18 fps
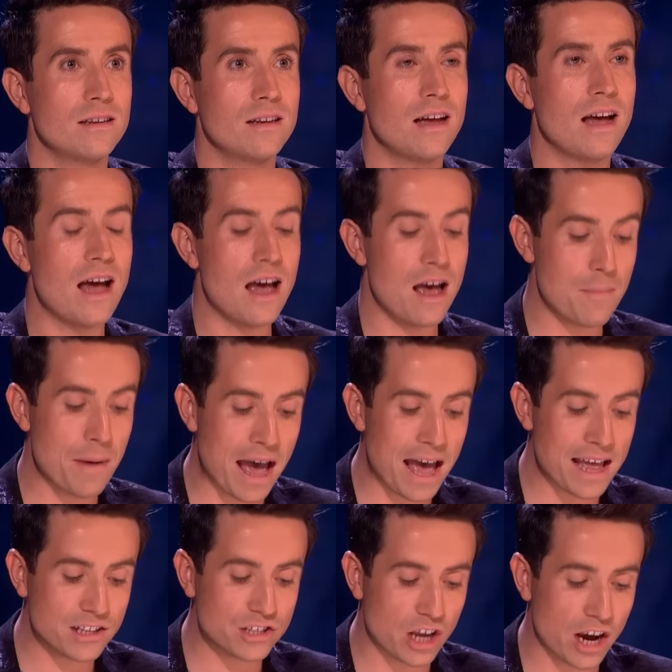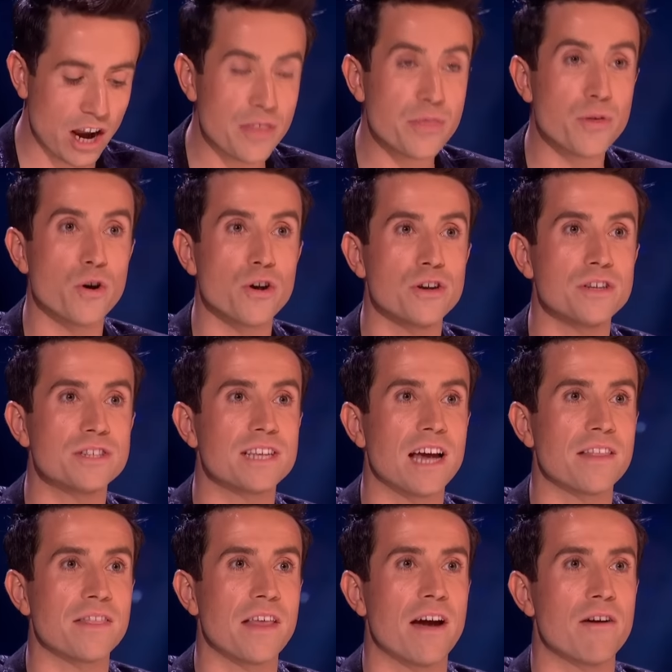Um, Anton, I thought you
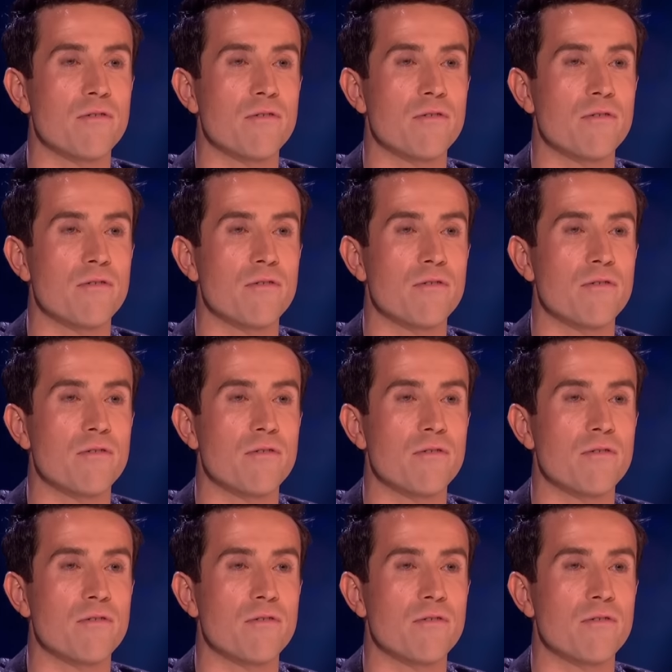sang that...